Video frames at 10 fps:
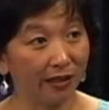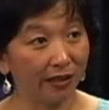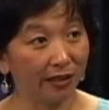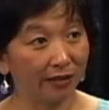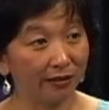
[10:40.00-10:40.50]

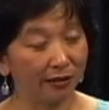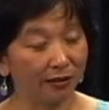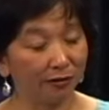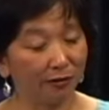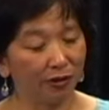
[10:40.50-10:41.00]
And
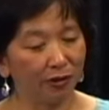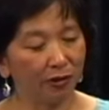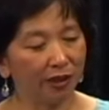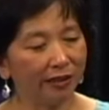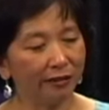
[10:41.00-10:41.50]
so you, you
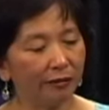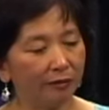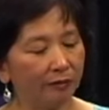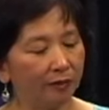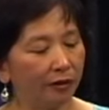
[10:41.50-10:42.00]
hear
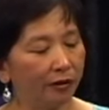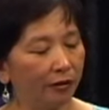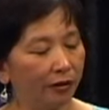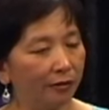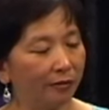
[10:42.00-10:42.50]
a, a
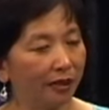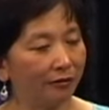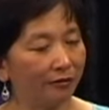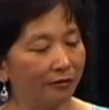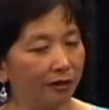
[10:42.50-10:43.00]
lot
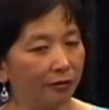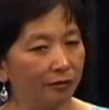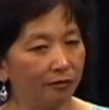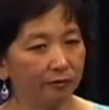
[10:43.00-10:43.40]
about, you know,